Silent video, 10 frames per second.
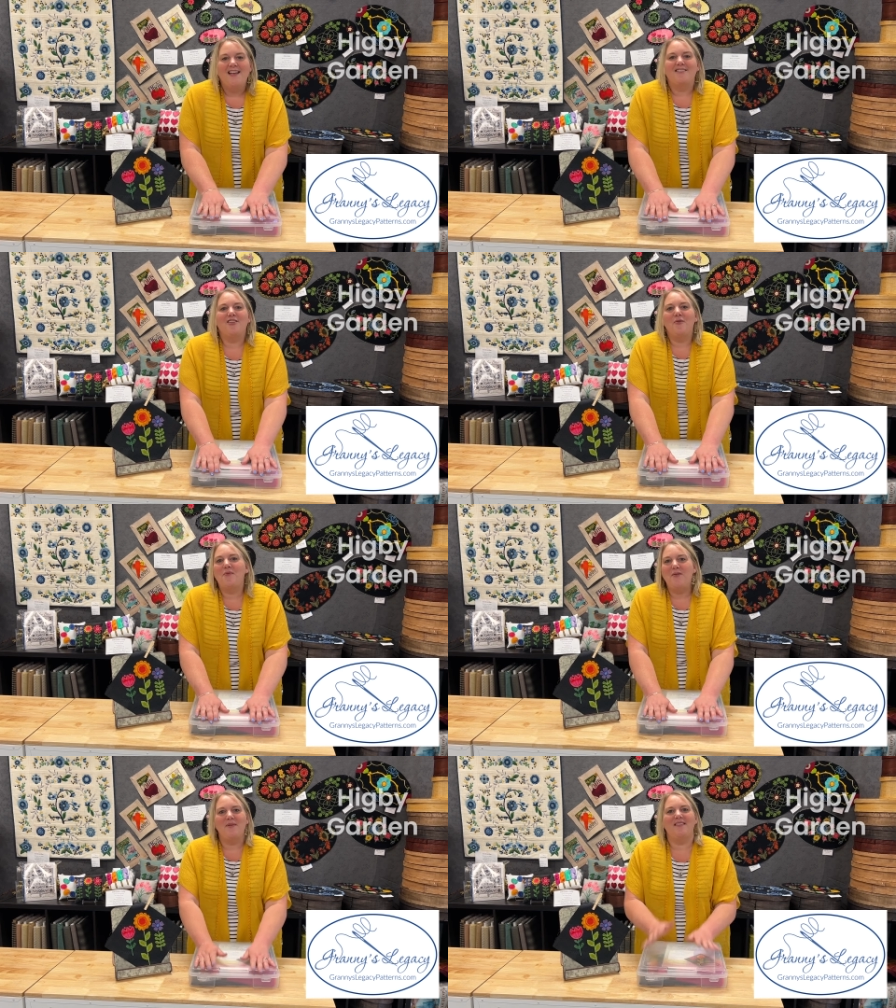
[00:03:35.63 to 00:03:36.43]
So
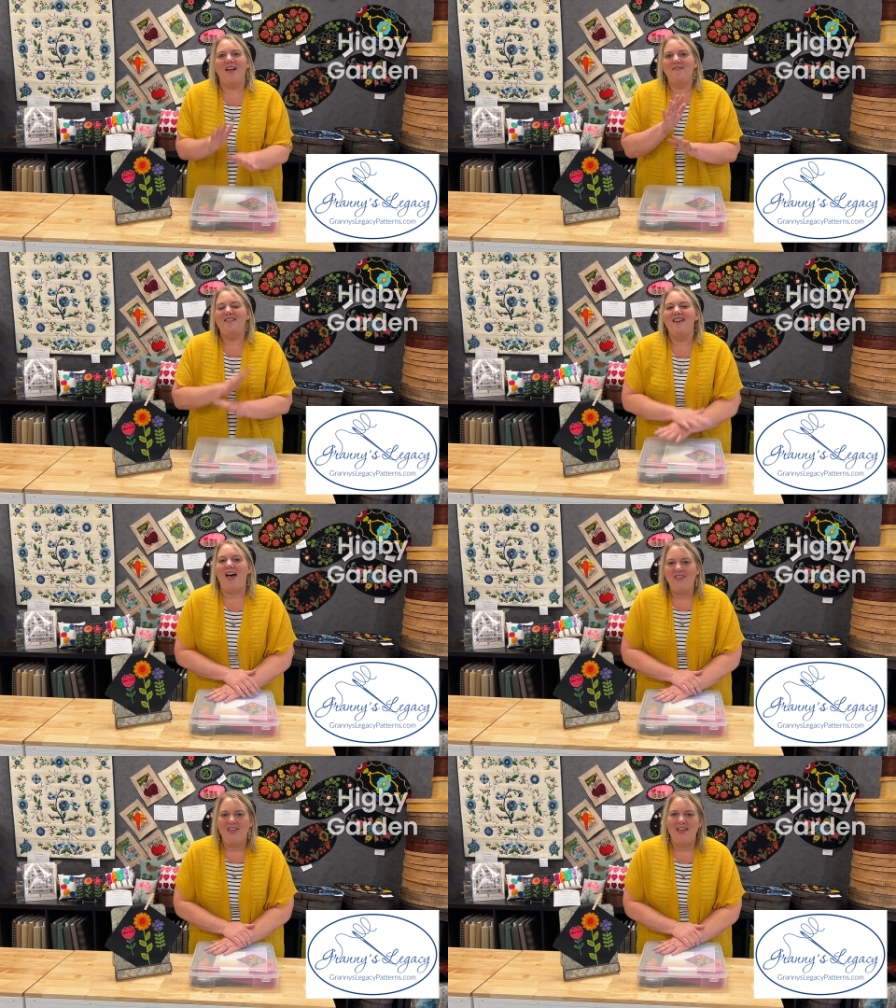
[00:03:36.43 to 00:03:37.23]
we would love
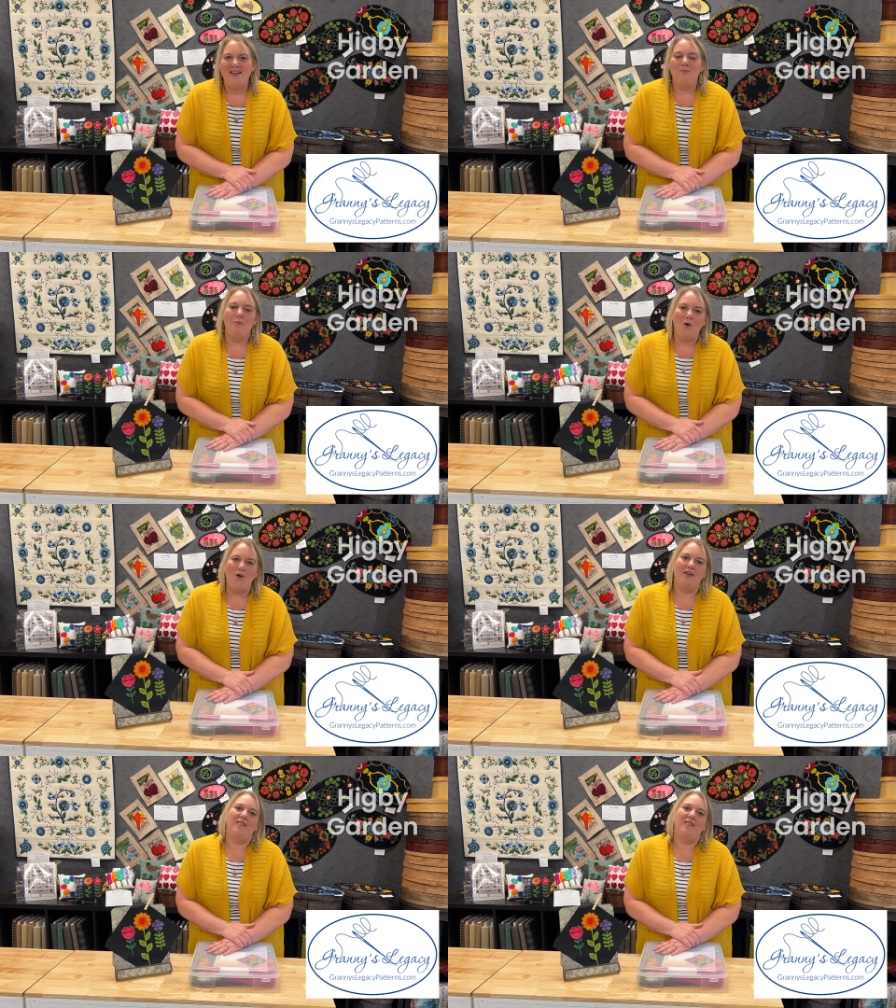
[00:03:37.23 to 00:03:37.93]
nothing more